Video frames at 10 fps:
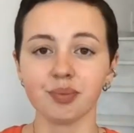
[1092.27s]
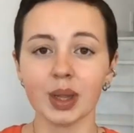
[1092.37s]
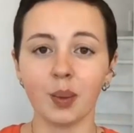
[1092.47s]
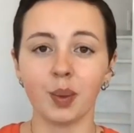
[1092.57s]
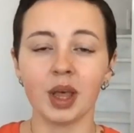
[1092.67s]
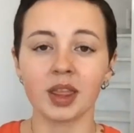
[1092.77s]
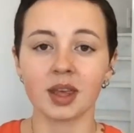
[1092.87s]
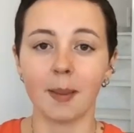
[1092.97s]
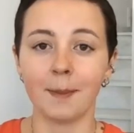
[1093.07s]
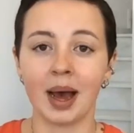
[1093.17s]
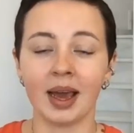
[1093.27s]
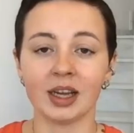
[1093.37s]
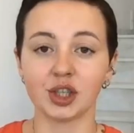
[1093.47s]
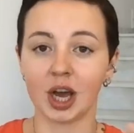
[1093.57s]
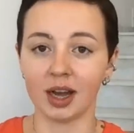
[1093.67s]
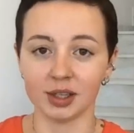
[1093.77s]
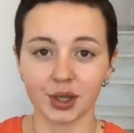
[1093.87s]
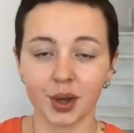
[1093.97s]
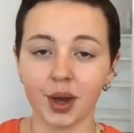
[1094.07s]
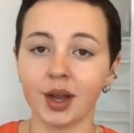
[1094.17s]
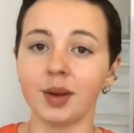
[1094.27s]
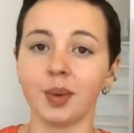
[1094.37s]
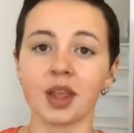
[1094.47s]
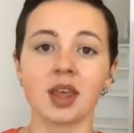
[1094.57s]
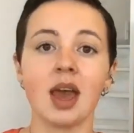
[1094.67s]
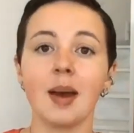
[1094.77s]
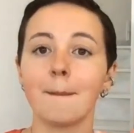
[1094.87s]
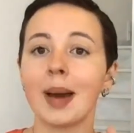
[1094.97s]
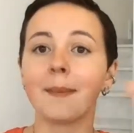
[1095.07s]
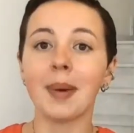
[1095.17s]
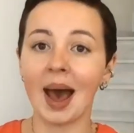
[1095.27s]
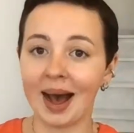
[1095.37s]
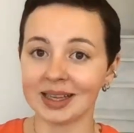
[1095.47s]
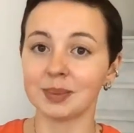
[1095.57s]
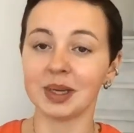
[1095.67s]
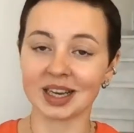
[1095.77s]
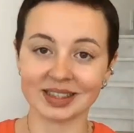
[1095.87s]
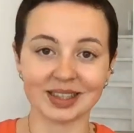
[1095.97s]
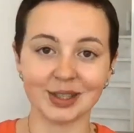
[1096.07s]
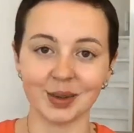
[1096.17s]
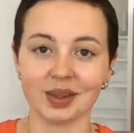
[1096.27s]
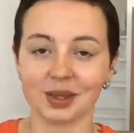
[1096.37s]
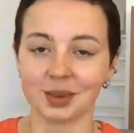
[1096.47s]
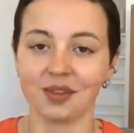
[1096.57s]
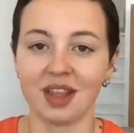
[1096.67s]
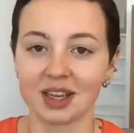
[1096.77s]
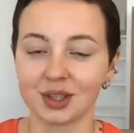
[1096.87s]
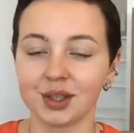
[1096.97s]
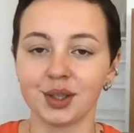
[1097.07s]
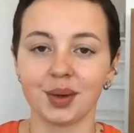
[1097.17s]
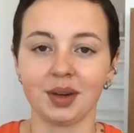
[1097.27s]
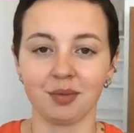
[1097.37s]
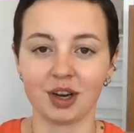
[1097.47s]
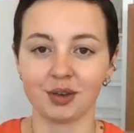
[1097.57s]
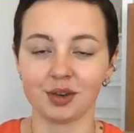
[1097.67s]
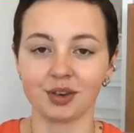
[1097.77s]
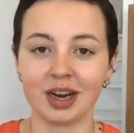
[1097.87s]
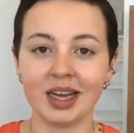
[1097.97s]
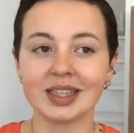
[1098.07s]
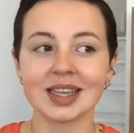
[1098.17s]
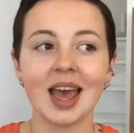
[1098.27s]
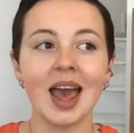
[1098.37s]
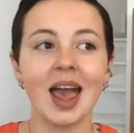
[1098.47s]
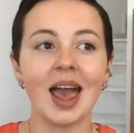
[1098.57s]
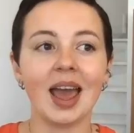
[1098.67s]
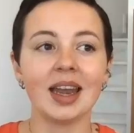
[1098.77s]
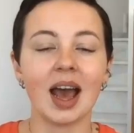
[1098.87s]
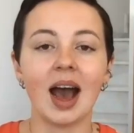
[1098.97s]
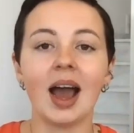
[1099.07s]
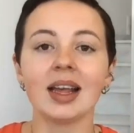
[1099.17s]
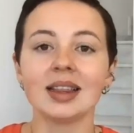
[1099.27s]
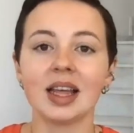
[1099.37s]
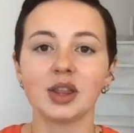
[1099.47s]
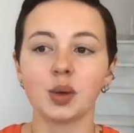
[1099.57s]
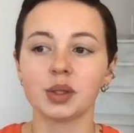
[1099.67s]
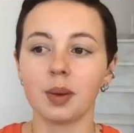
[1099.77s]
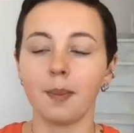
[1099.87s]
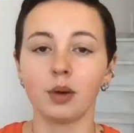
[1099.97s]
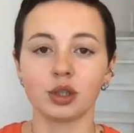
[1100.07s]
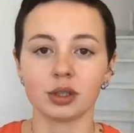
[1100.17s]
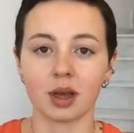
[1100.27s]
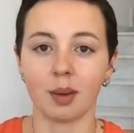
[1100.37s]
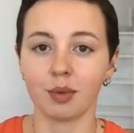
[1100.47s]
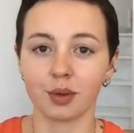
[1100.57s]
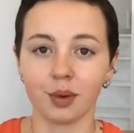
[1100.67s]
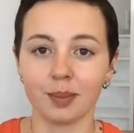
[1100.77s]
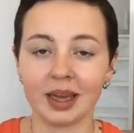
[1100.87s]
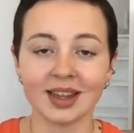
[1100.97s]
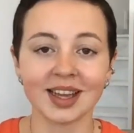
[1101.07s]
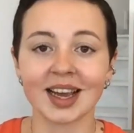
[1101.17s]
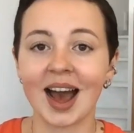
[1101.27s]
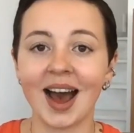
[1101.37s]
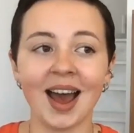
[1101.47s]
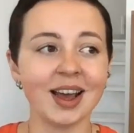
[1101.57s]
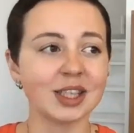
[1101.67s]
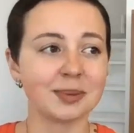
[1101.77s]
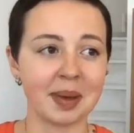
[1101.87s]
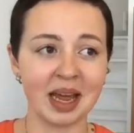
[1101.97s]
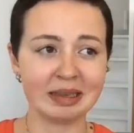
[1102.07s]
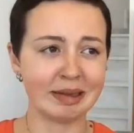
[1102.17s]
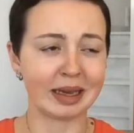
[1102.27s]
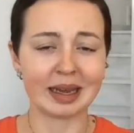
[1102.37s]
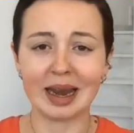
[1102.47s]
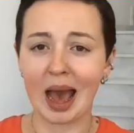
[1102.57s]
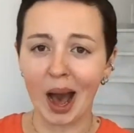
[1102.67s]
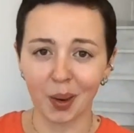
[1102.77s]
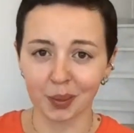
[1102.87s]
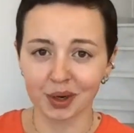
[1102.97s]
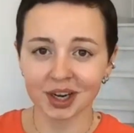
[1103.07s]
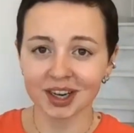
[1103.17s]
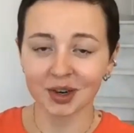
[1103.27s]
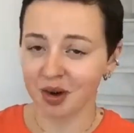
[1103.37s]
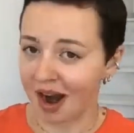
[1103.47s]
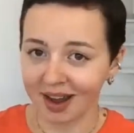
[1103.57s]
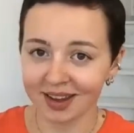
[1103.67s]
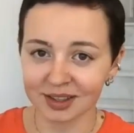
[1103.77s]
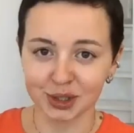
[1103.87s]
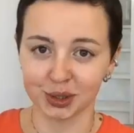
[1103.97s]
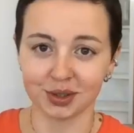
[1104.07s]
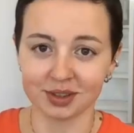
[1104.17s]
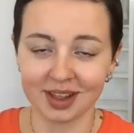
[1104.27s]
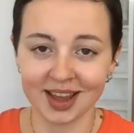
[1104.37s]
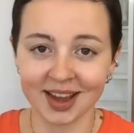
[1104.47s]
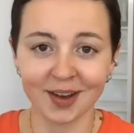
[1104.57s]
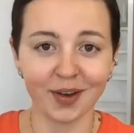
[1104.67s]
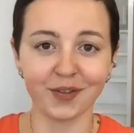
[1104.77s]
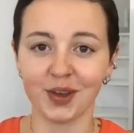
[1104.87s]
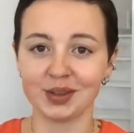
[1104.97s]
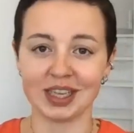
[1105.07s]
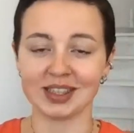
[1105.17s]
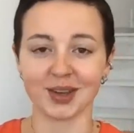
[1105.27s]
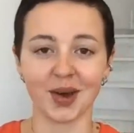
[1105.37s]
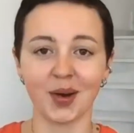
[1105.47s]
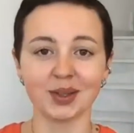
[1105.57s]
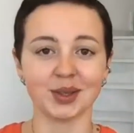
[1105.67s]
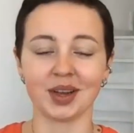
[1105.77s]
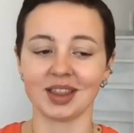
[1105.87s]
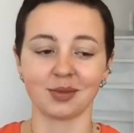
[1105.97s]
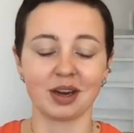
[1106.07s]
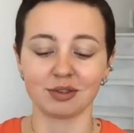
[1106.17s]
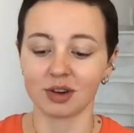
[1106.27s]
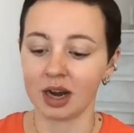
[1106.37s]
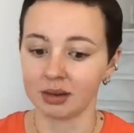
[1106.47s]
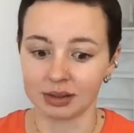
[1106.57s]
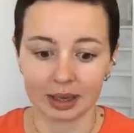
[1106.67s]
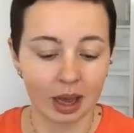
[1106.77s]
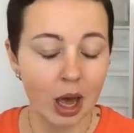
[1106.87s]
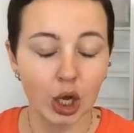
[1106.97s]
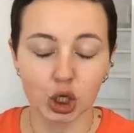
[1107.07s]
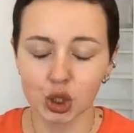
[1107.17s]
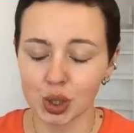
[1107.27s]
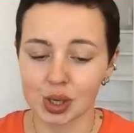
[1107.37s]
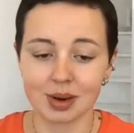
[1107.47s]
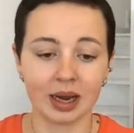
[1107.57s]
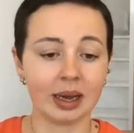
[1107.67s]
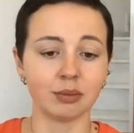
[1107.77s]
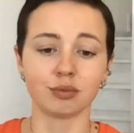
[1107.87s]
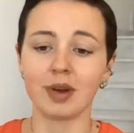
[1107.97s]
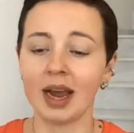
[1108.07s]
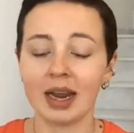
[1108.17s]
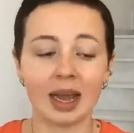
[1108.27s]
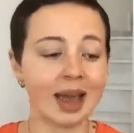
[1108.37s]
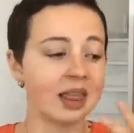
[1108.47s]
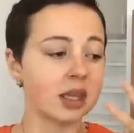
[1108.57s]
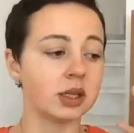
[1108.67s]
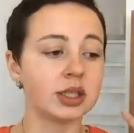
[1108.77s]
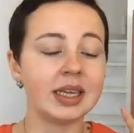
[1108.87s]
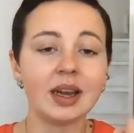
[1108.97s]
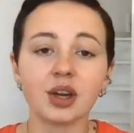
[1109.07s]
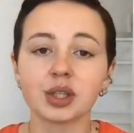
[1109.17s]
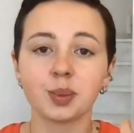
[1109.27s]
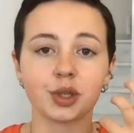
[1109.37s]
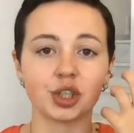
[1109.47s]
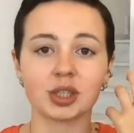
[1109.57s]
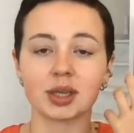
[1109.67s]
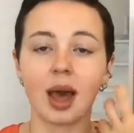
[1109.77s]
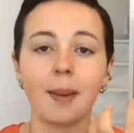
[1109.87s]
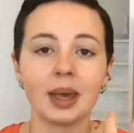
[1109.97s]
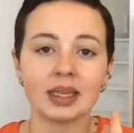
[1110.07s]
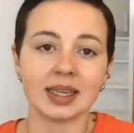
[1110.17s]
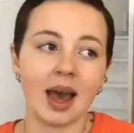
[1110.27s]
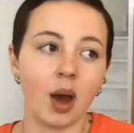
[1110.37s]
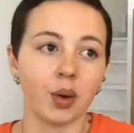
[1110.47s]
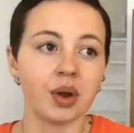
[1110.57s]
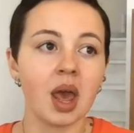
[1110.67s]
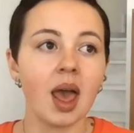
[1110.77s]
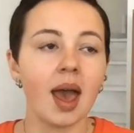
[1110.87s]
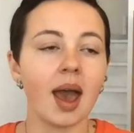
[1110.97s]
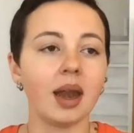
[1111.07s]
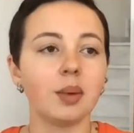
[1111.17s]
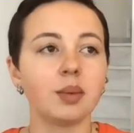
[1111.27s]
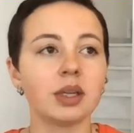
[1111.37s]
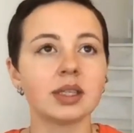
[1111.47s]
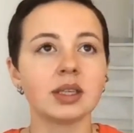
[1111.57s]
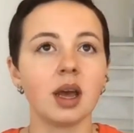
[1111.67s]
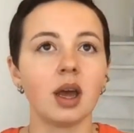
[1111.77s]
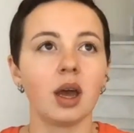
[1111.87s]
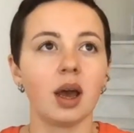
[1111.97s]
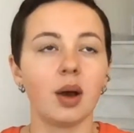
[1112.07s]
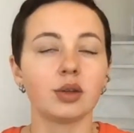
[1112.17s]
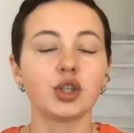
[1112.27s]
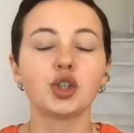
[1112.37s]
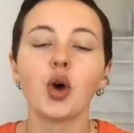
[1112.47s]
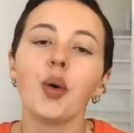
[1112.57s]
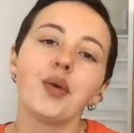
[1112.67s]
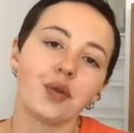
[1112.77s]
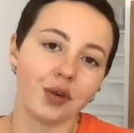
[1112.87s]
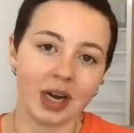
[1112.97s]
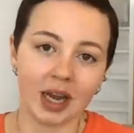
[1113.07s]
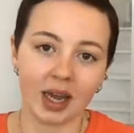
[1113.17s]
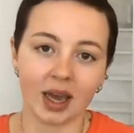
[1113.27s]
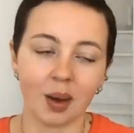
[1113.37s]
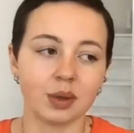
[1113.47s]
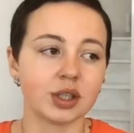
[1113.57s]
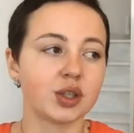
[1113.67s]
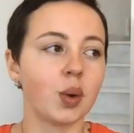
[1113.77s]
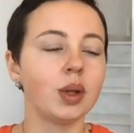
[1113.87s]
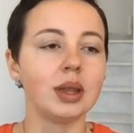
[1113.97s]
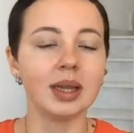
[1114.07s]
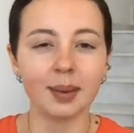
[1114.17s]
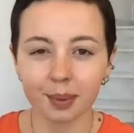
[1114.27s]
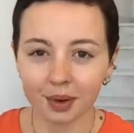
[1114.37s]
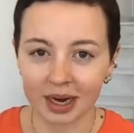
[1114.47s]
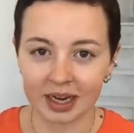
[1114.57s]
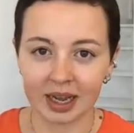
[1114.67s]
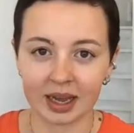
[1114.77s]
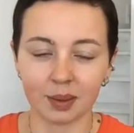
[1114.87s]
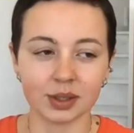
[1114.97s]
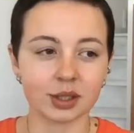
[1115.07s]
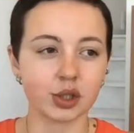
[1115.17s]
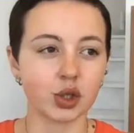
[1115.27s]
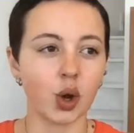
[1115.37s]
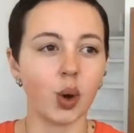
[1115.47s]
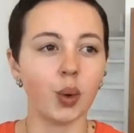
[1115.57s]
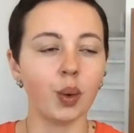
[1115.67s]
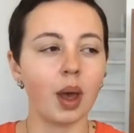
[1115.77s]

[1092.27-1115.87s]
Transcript: with my childhood, with my past, because I do this reflection during retrogrades, and I let those emotions come through me. Like, I spent like an hour crying and journaling a few days ago during the retrograde. I was like journaling and writing, and the tears were just coming down, and it was so freeing. It was so liberating. It was so